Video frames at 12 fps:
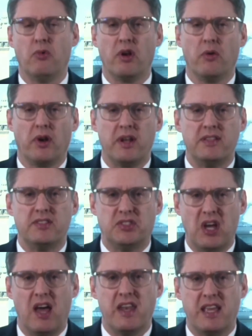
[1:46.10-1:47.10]
What it's
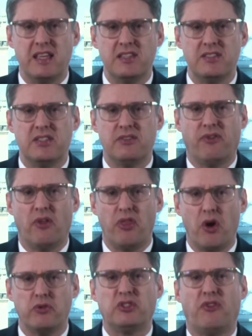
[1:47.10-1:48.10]
done is, for
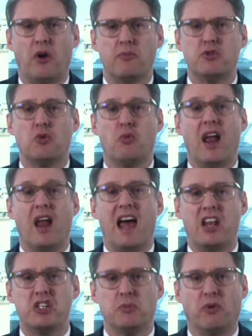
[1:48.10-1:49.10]
those firms who were
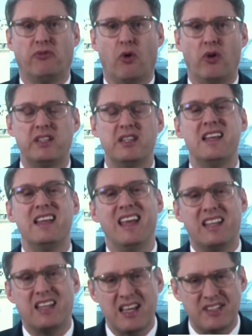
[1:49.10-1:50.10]
eligible for it,
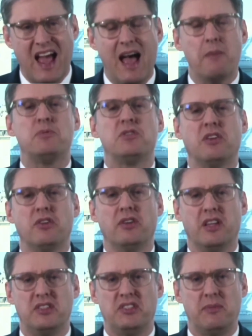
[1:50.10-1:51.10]
it has
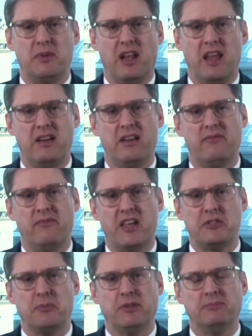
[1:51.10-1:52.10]
absolutely stimulated
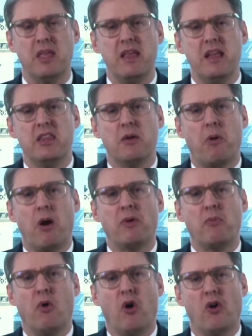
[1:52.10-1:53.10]
investment. The
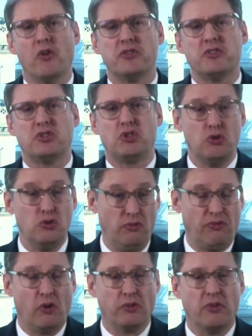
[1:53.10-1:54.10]
problem was
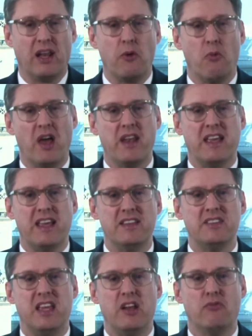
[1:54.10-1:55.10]
twofold, really. One
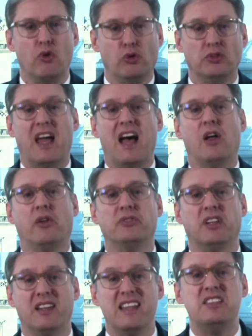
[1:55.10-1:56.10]
is it ruled
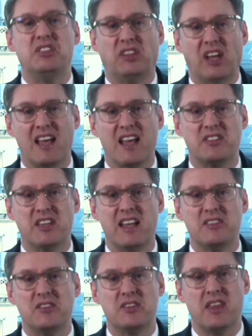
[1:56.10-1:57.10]
out leased
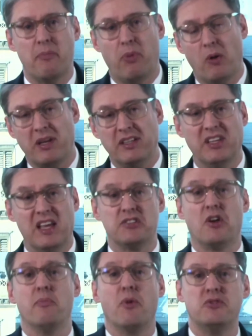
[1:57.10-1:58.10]
assets, so that probably takes
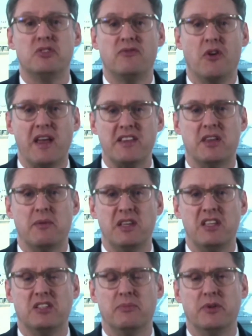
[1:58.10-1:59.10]
out most of your
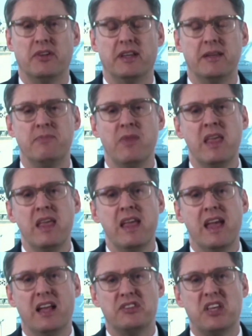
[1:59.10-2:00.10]
SME community.
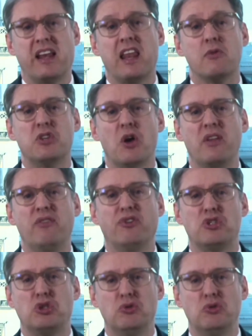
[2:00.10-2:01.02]
And secondly, it was only for 2